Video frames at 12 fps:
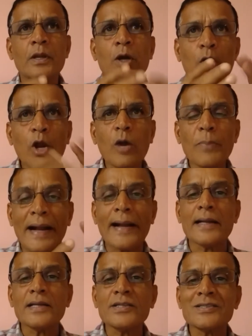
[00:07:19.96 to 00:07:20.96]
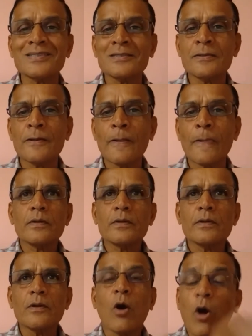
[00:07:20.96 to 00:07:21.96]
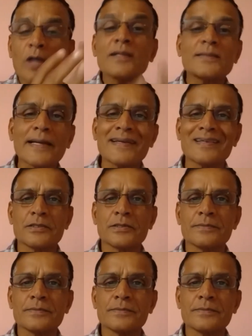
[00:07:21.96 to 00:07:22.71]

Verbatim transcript: crop has all the cycles.